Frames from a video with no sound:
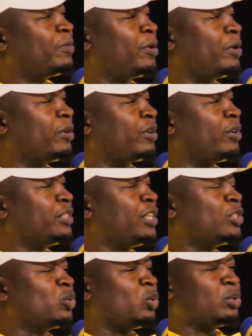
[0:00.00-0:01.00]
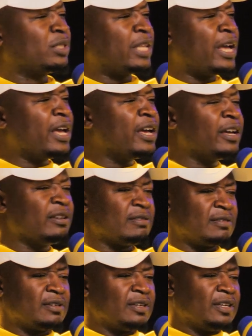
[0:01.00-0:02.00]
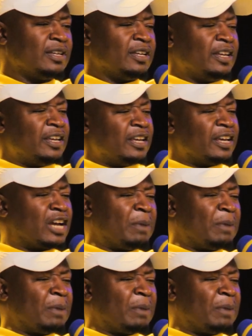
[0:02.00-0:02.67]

Coaches will stay a